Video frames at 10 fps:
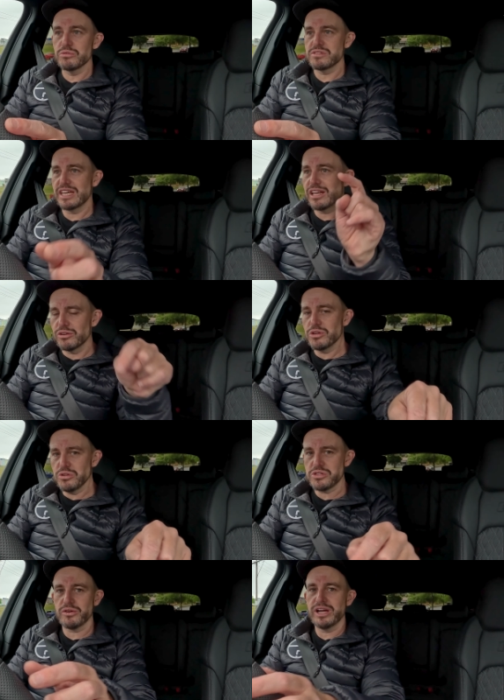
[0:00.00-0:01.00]
you'll see it on
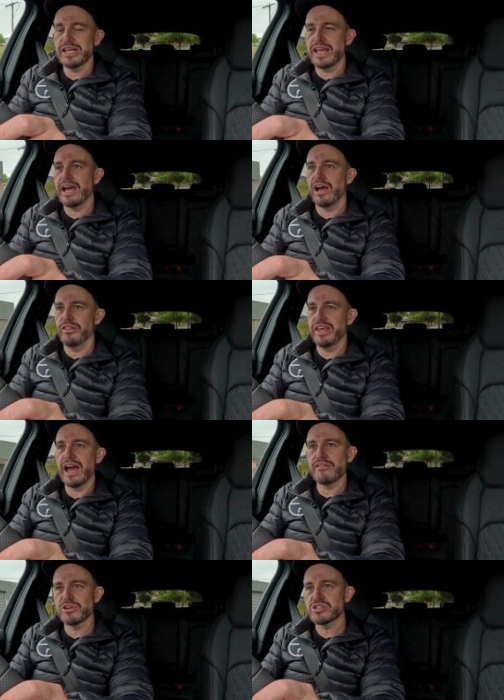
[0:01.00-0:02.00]
your screen now, the
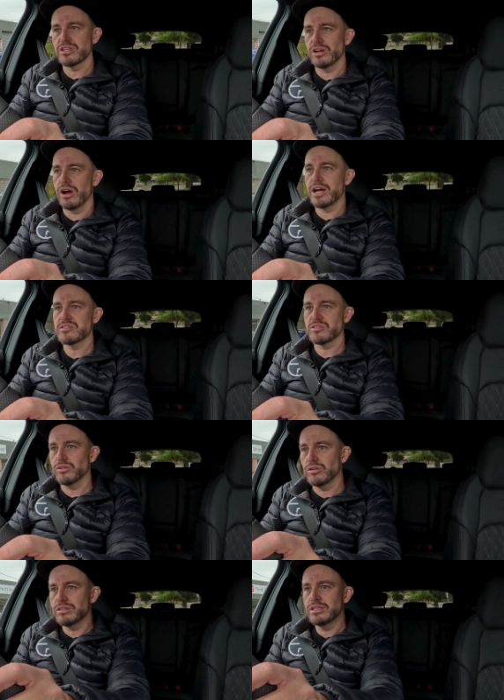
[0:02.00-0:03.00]
average that I
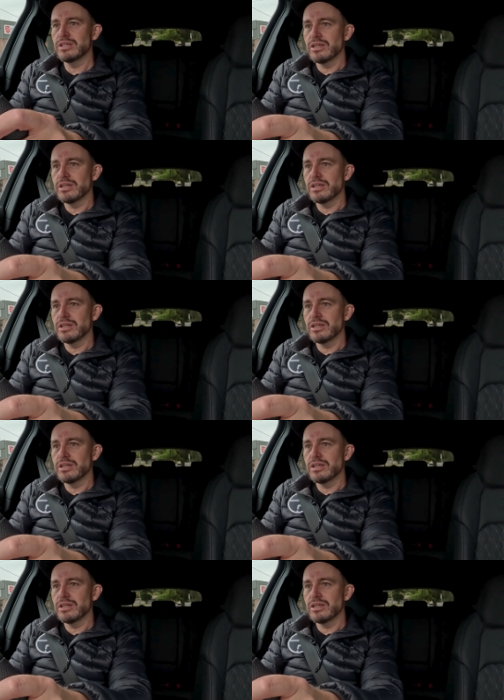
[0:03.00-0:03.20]
saw.